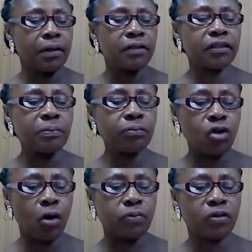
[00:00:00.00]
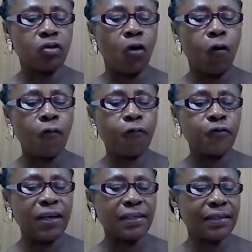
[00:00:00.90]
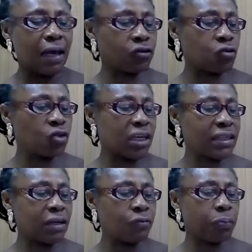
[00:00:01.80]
symptoms or fears associated